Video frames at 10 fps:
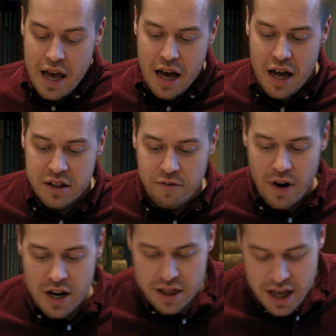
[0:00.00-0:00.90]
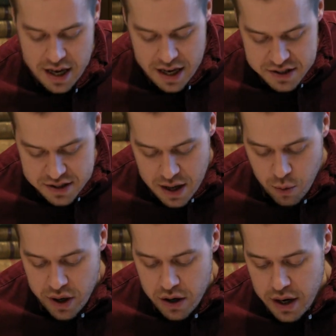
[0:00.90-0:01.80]
And the funny thing is
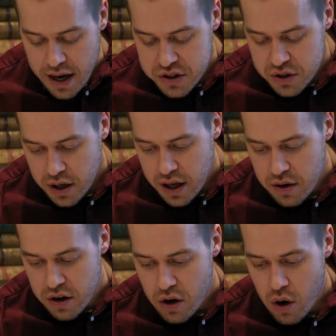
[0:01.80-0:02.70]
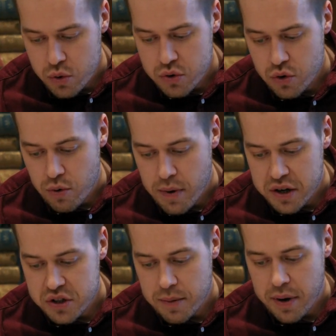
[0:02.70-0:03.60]
that we don't actually know too
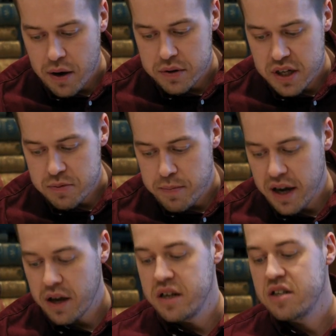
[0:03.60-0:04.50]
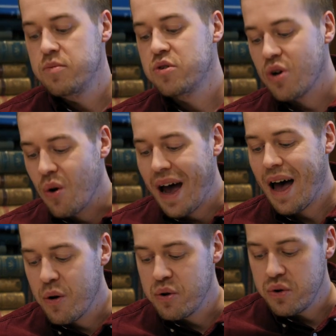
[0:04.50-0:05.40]
much about these mechanisms. So
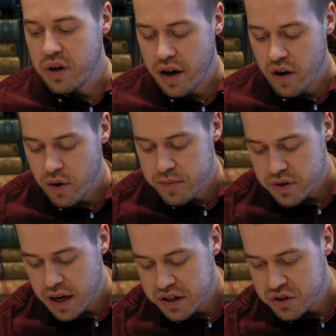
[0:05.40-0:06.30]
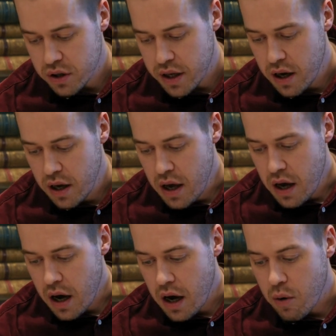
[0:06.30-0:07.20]
how do diagrams actually
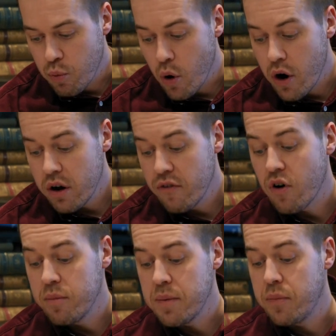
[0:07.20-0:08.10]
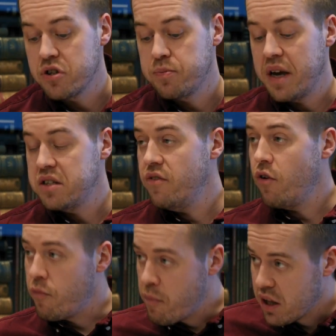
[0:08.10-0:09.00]
work from the
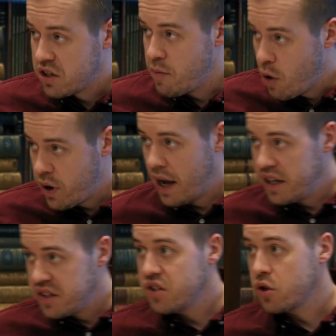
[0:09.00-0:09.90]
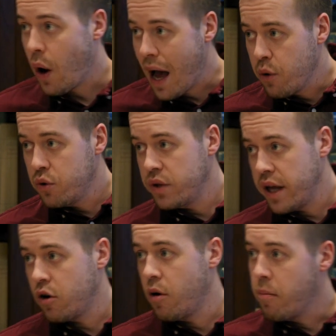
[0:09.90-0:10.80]
perspective of multimodality? So how do
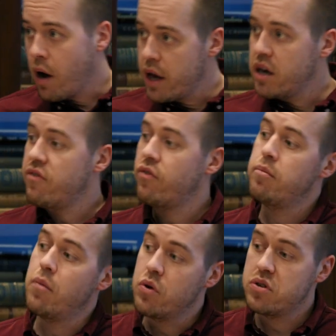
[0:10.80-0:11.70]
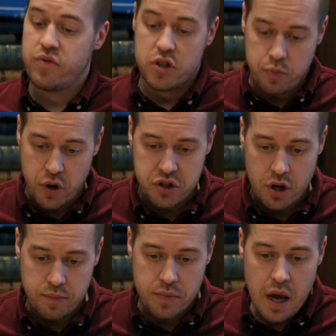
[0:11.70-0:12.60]
they combine different modes of
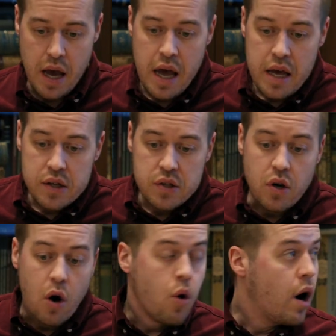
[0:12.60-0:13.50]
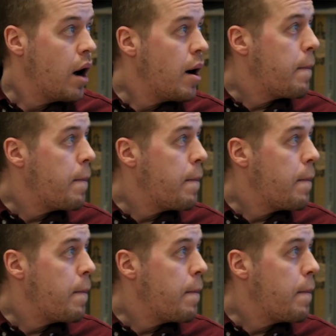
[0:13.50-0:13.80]
expression? So